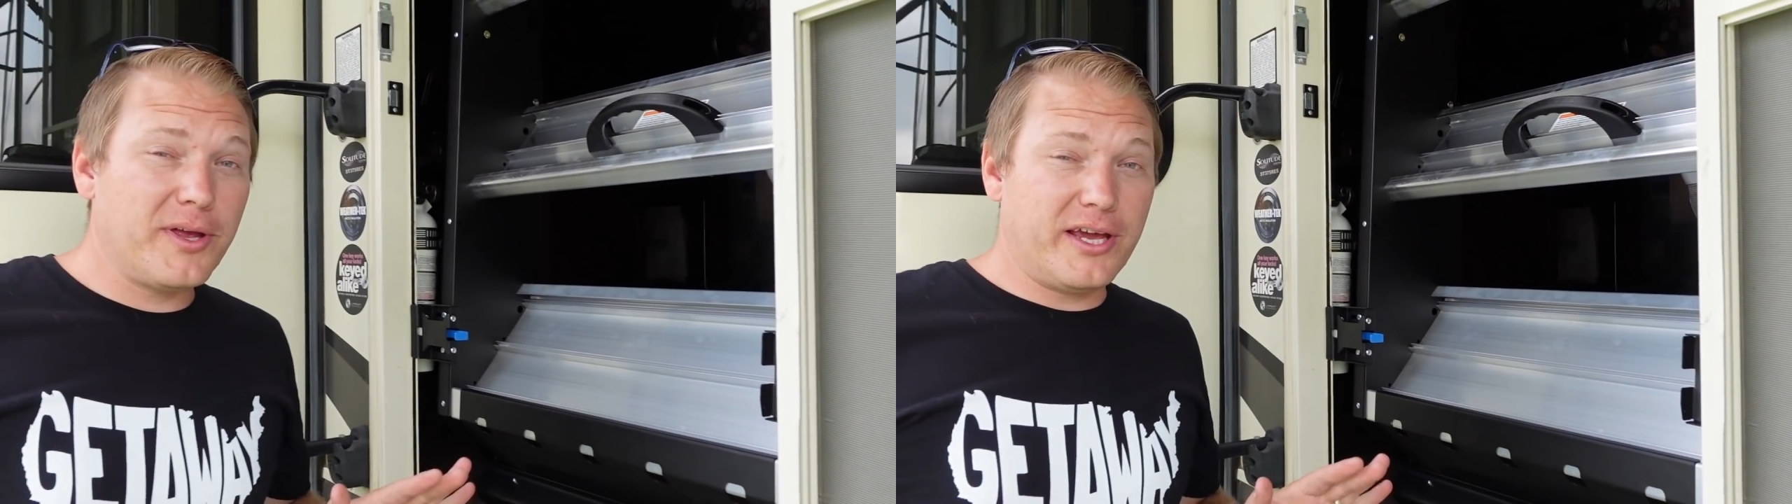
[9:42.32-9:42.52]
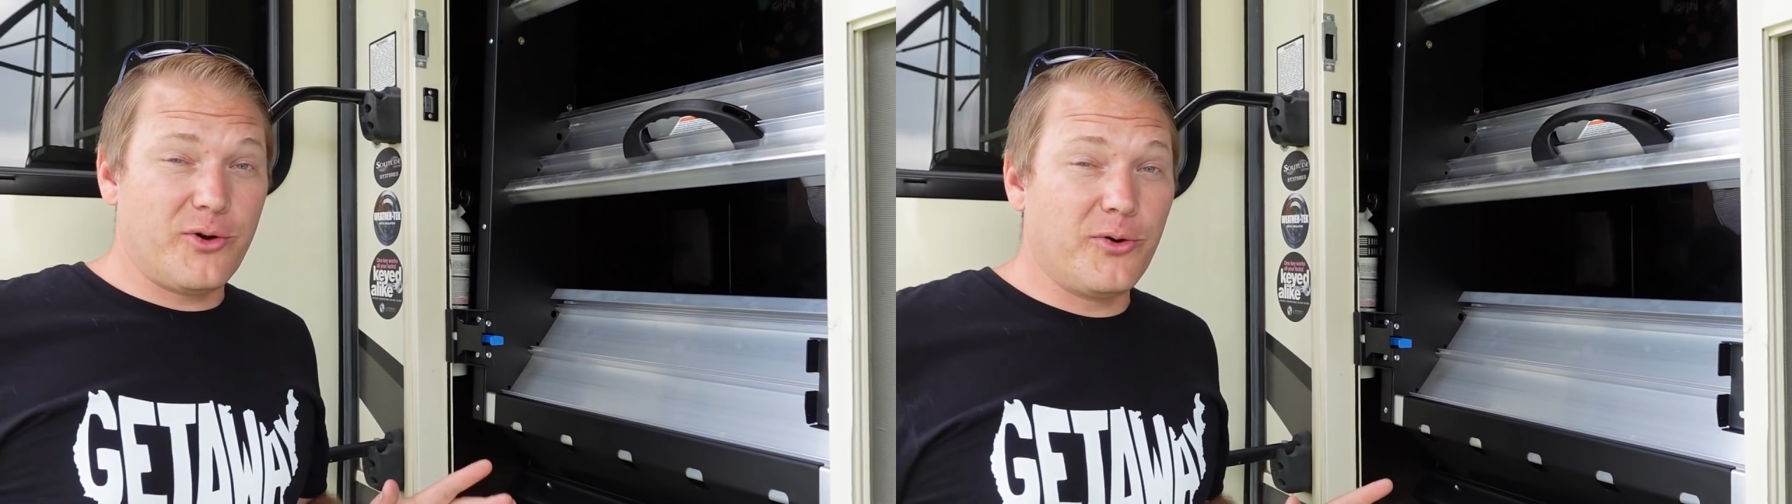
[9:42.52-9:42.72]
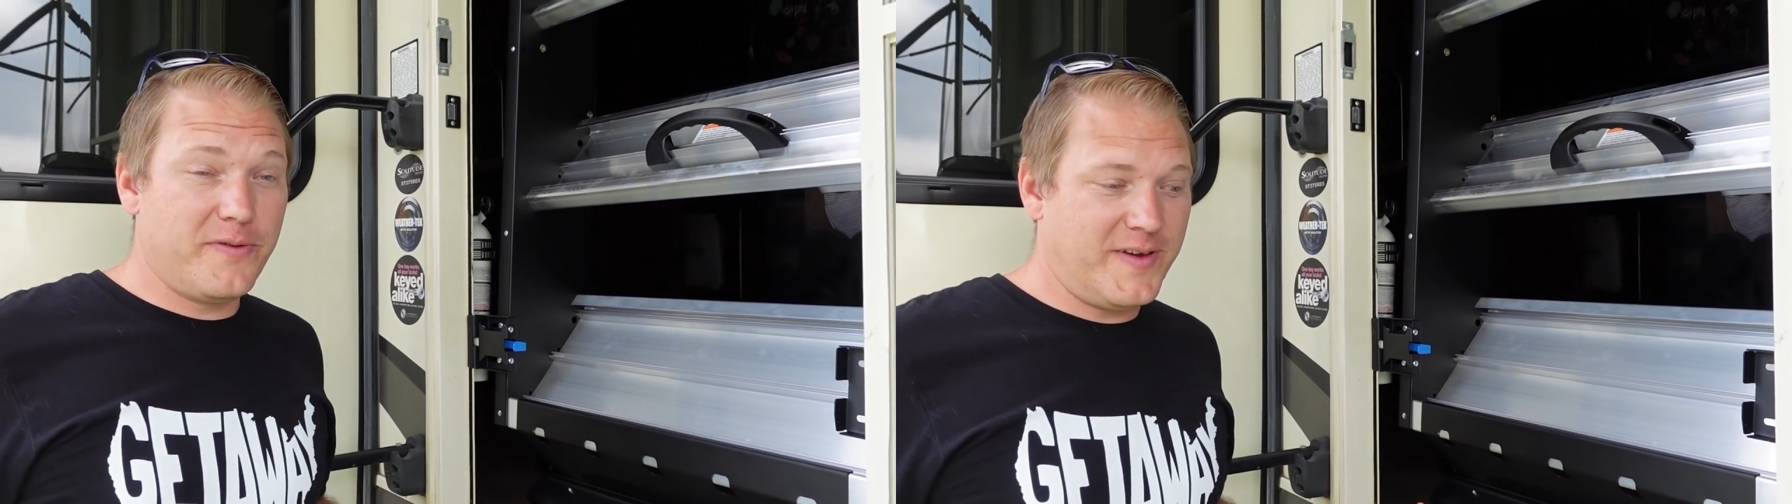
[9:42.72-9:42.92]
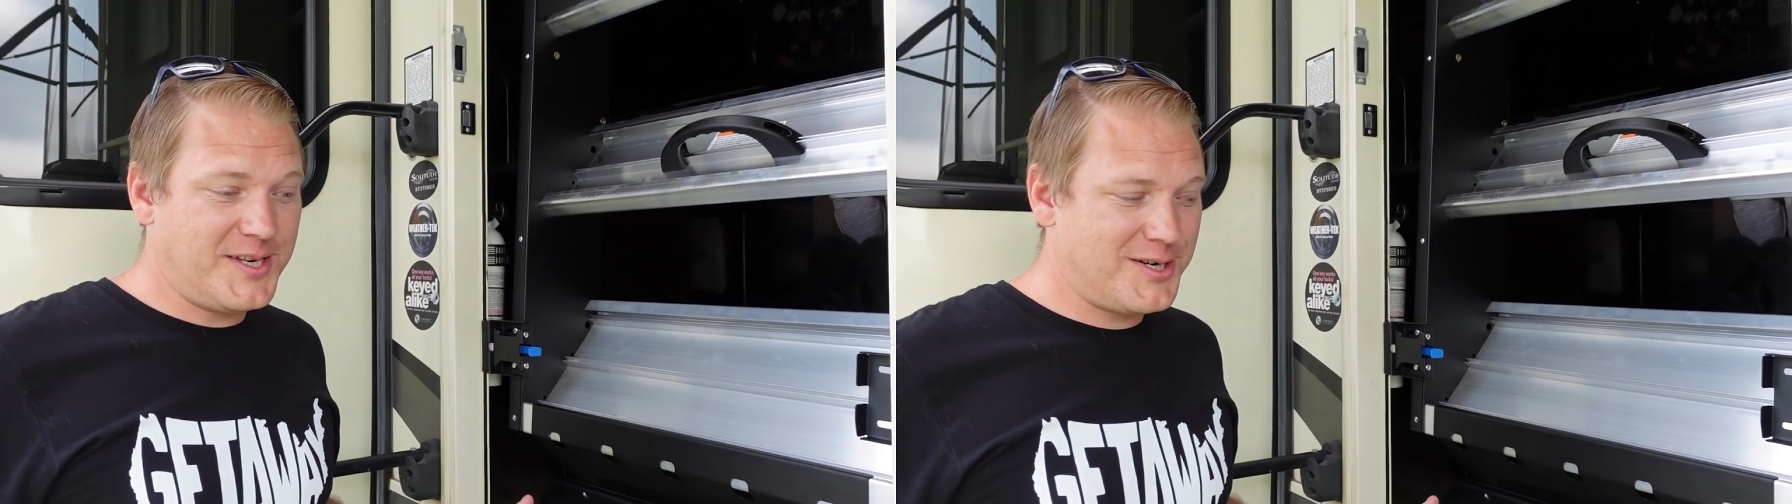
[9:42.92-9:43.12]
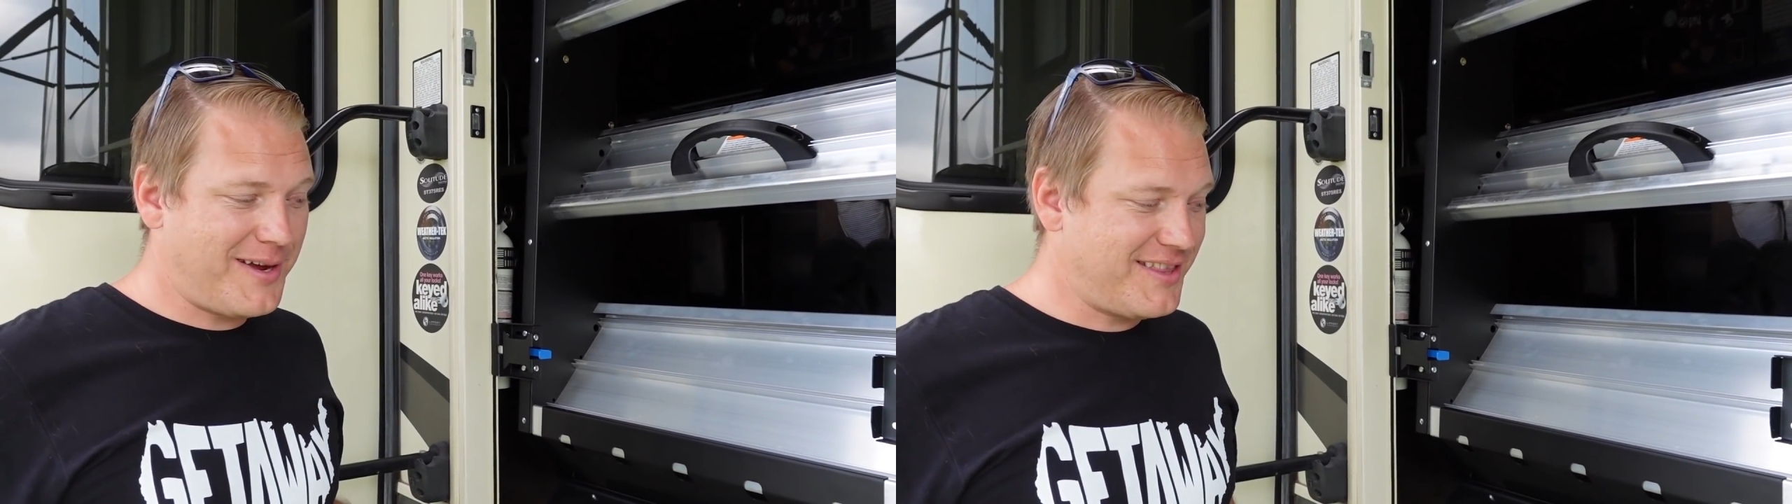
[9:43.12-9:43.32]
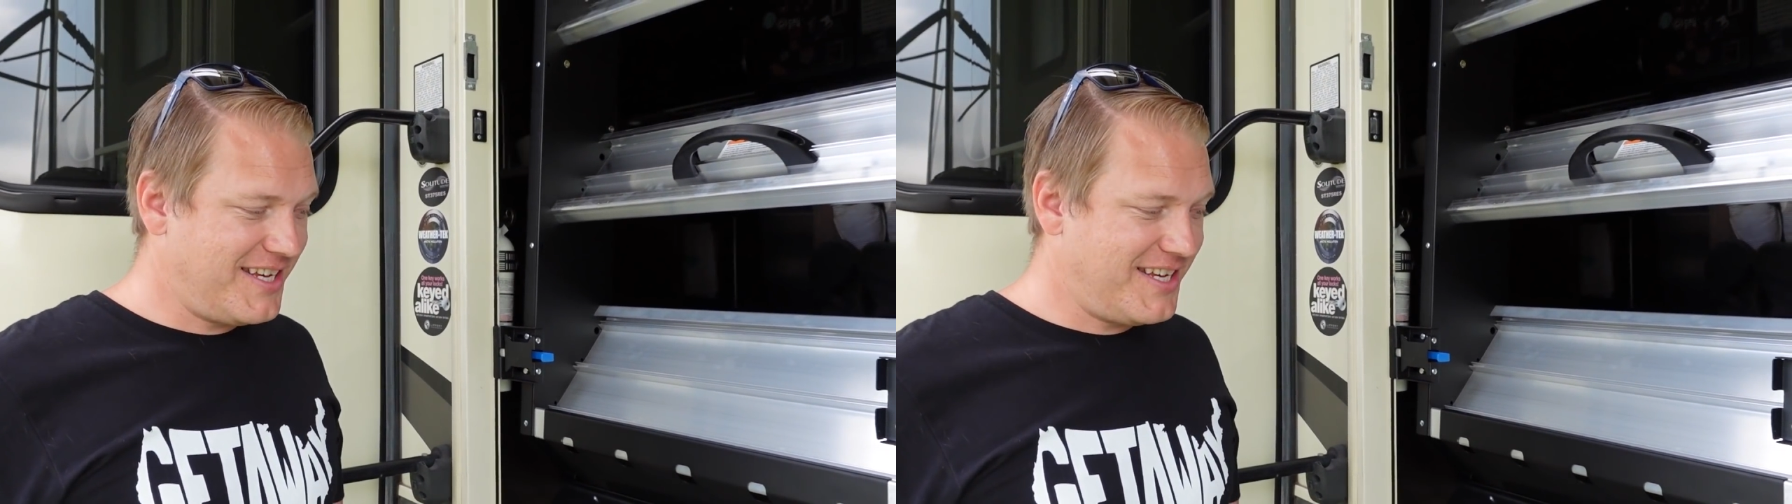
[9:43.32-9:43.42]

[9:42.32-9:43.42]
really cool feature about